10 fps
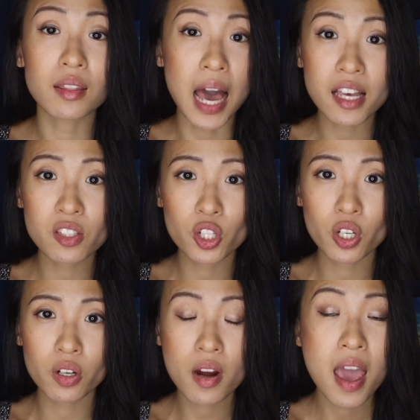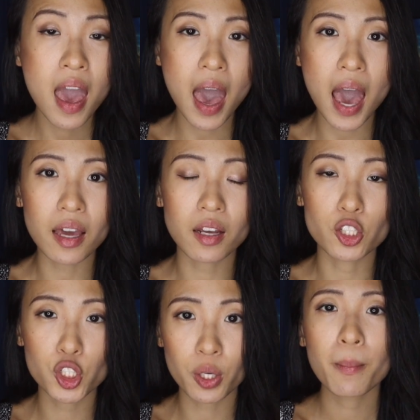last year at a
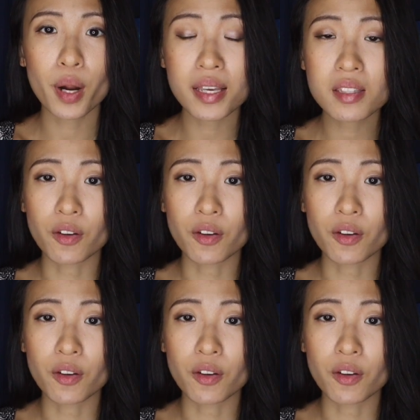share price